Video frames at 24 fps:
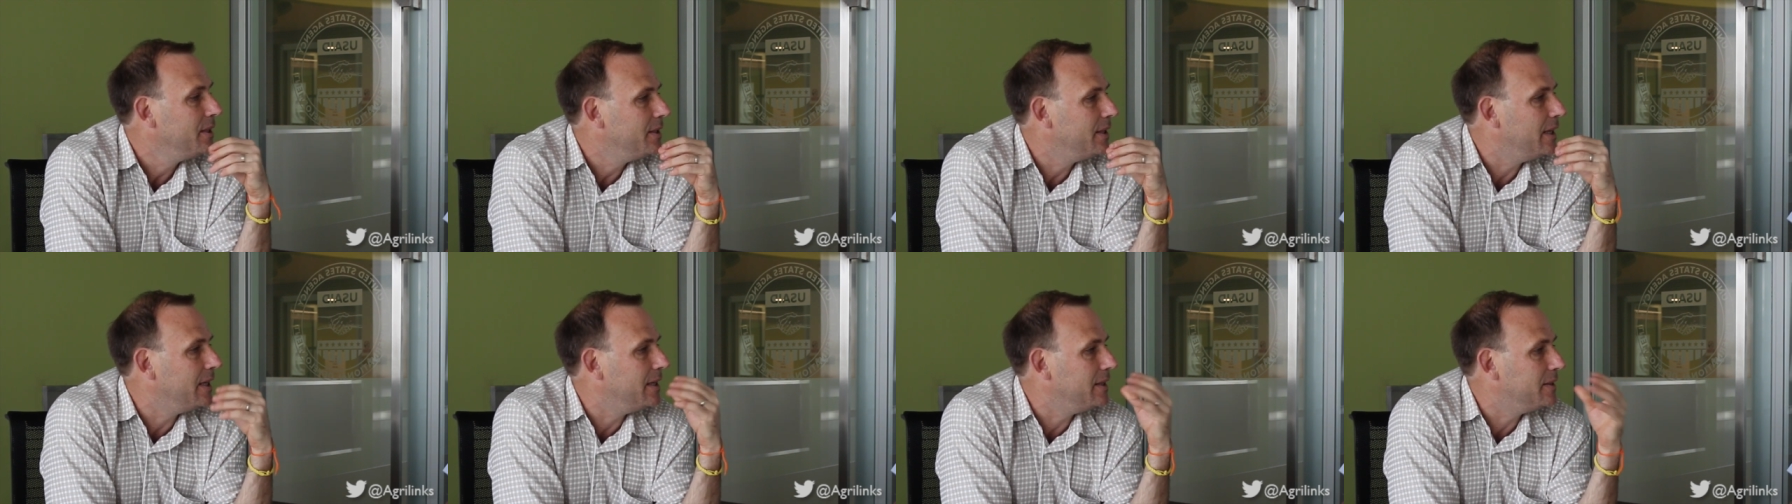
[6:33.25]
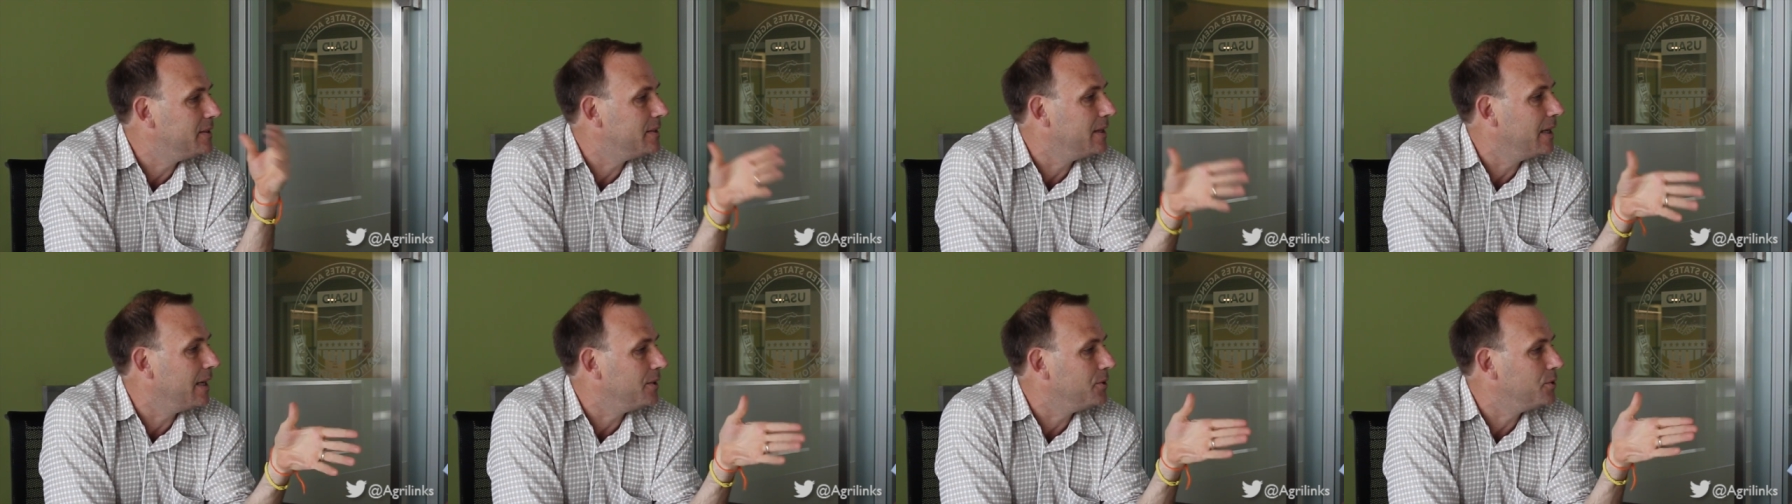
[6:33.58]
that
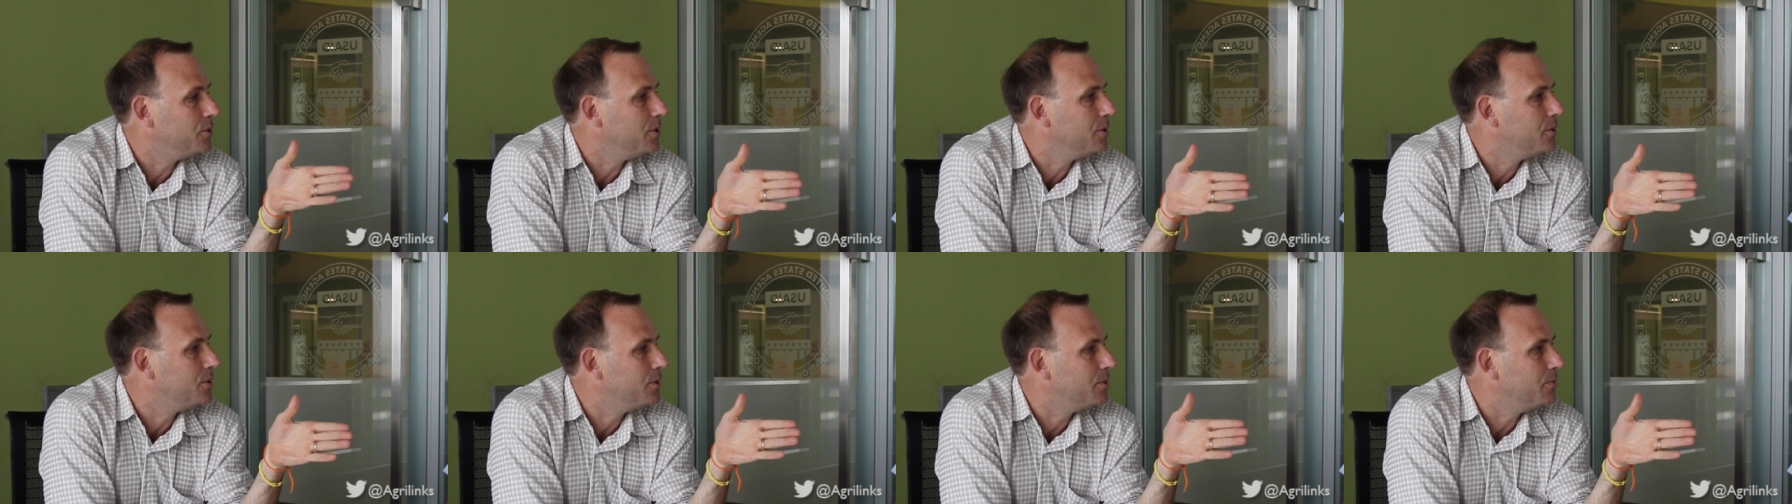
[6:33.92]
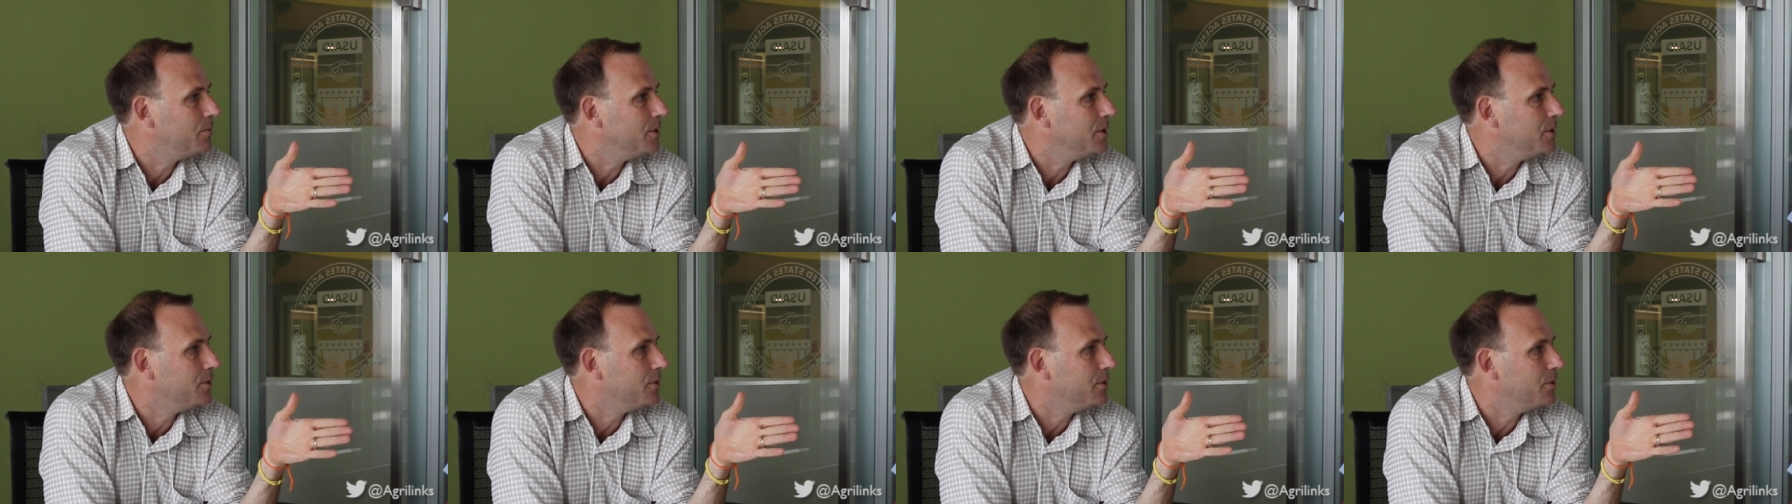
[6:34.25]
it's not just the
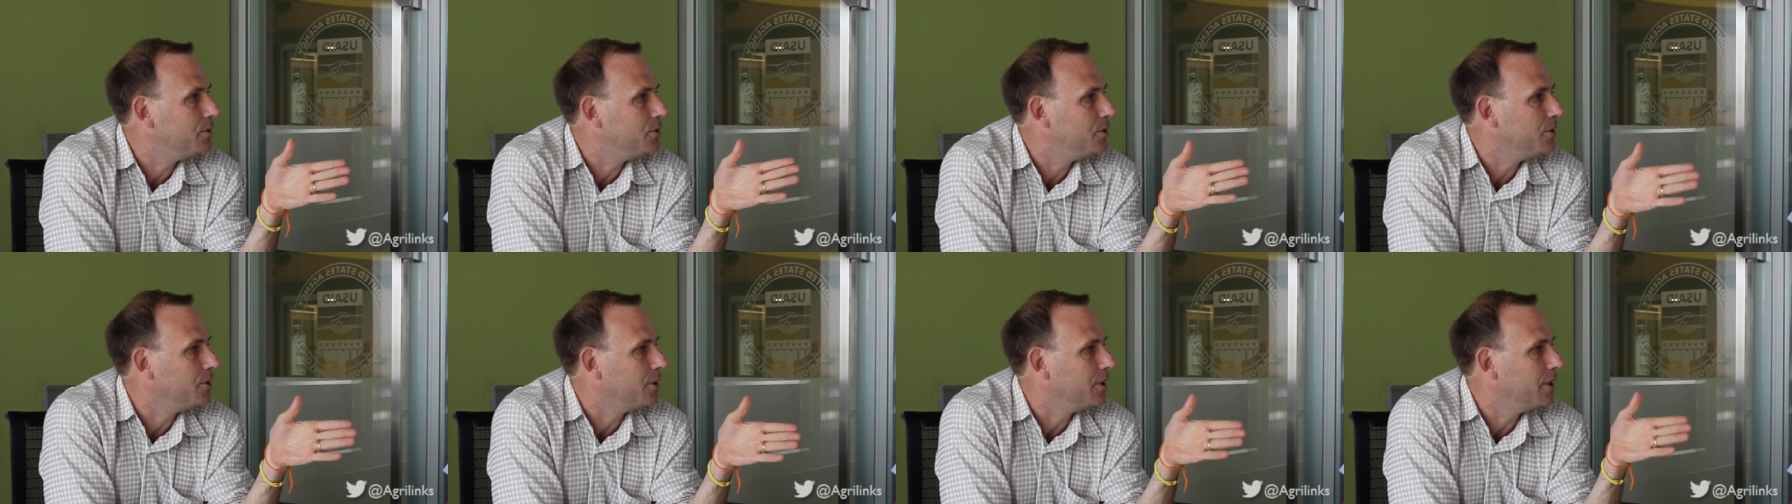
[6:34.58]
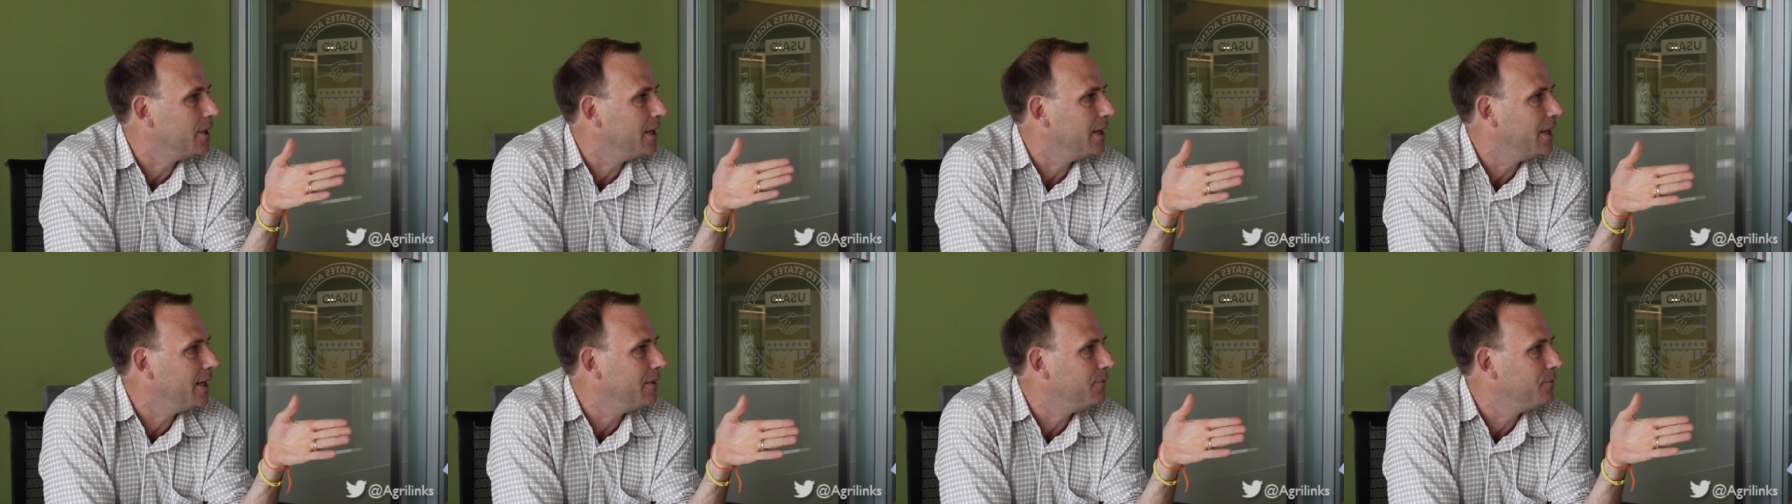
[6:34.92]
research you're going
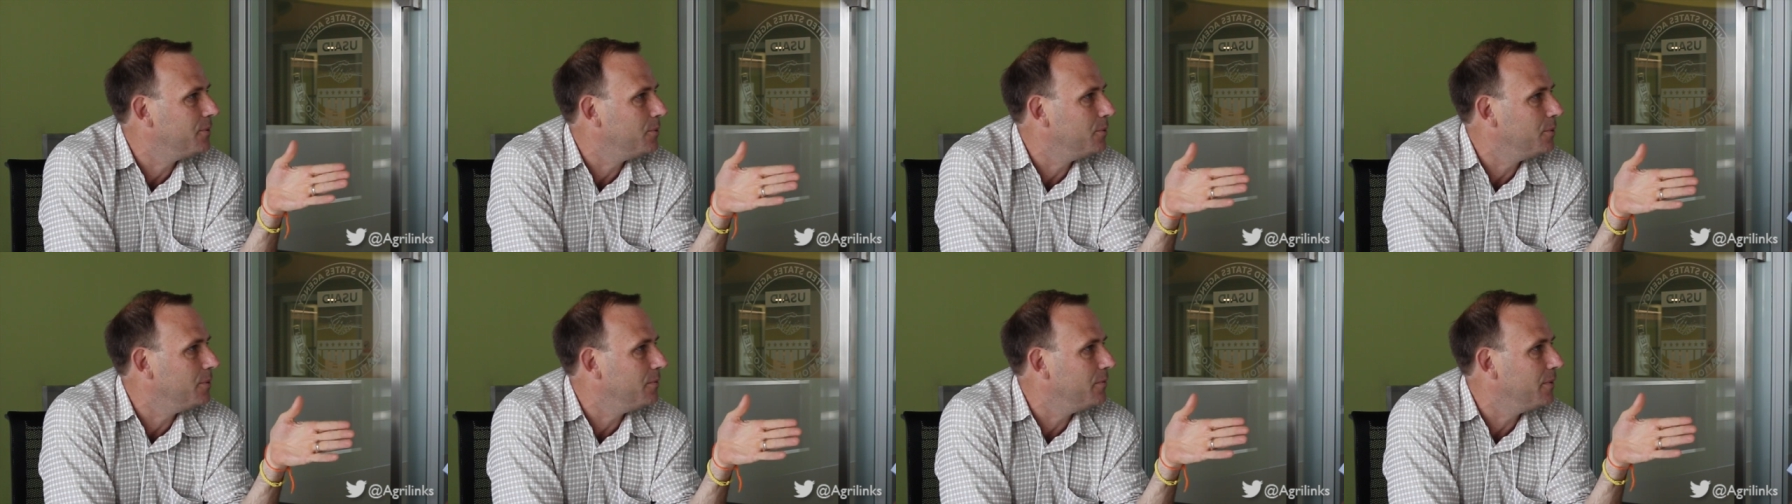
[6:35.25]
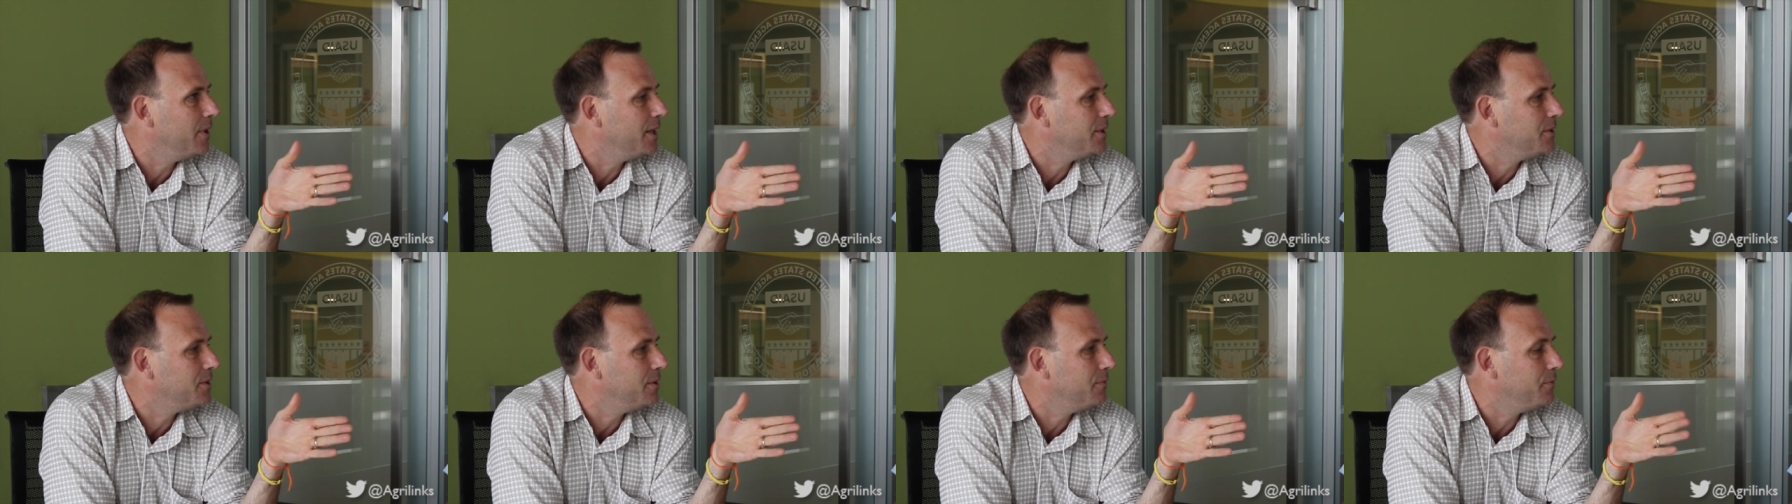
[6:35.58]
to have to
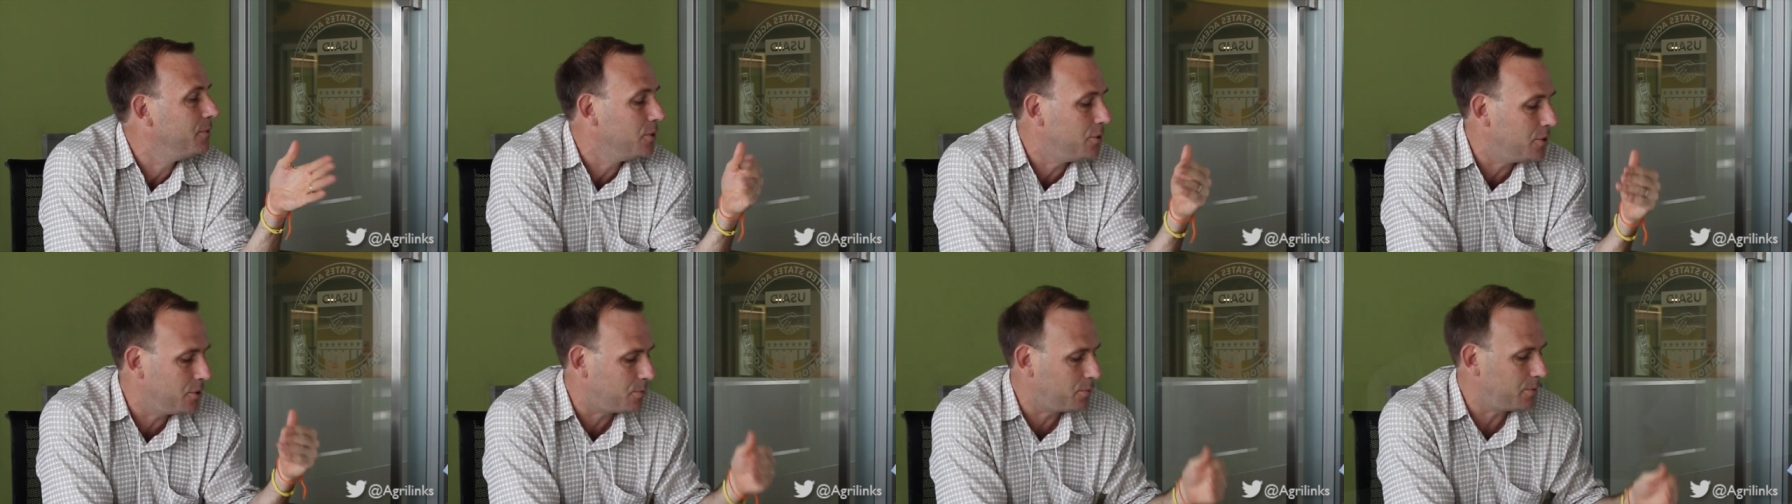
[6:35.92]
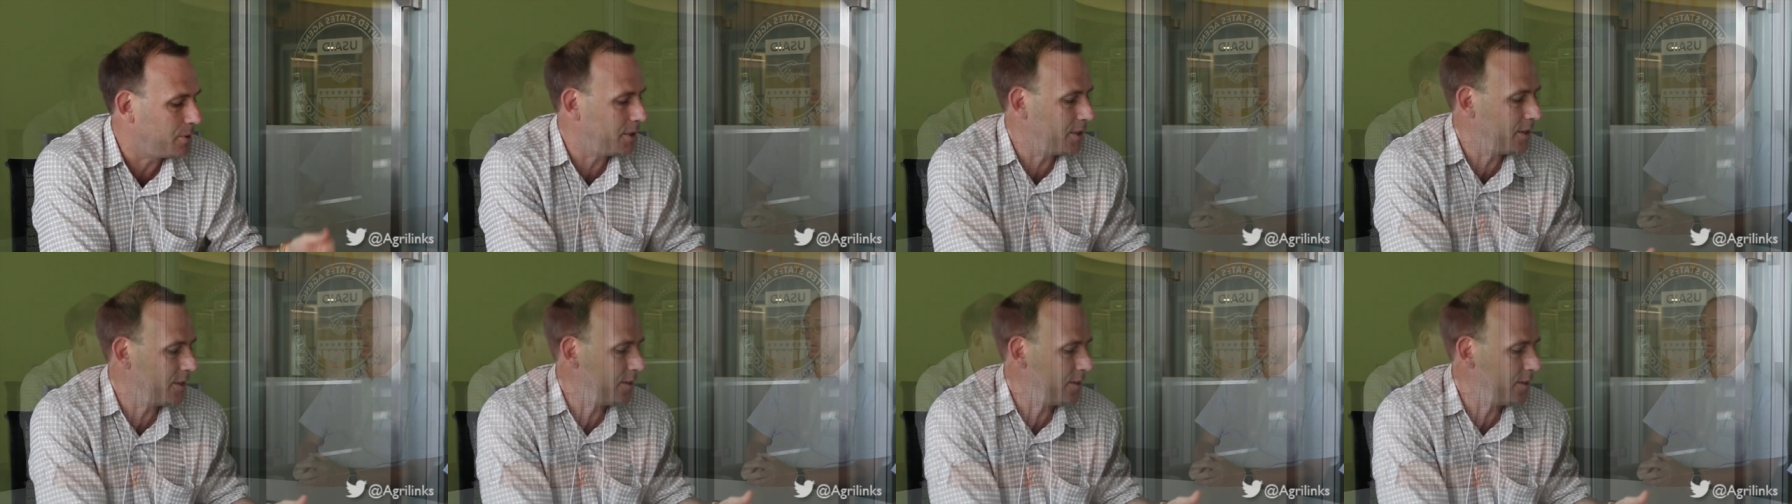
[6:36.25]
invest. If you just want